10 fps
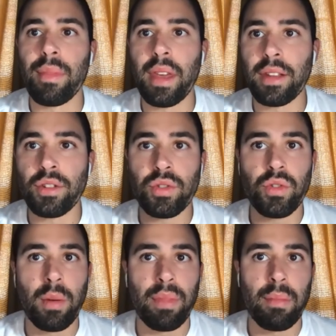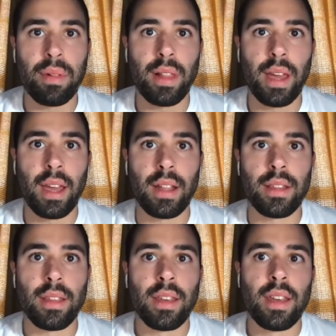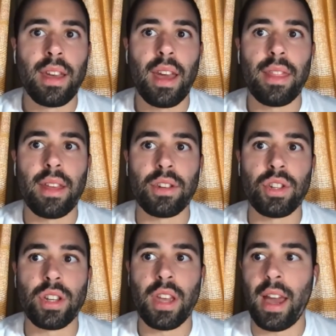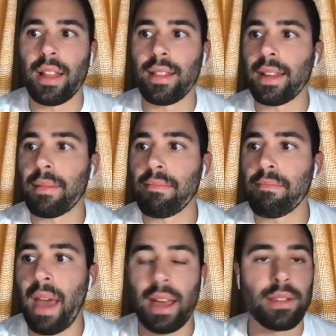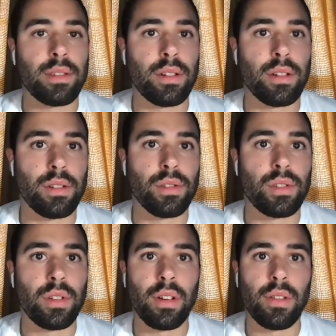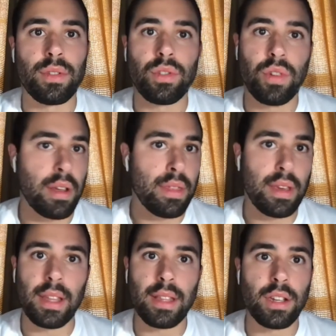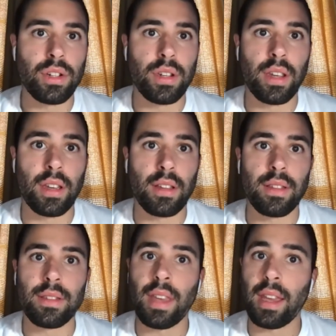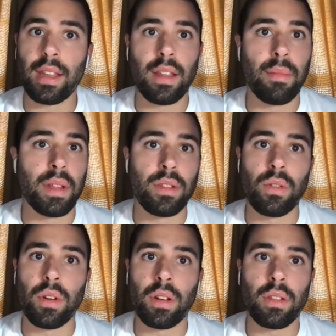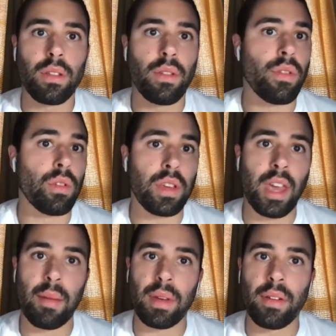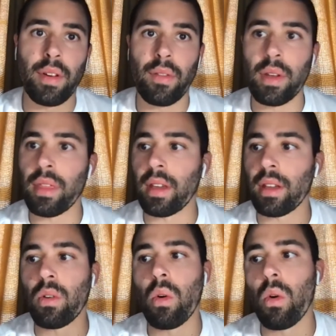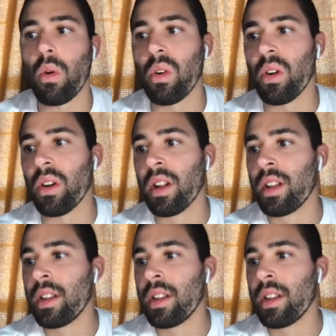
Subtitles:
They drew up the plan, and then she had like masters of strength and conditioning taking them and doing the full gamut of everything: core,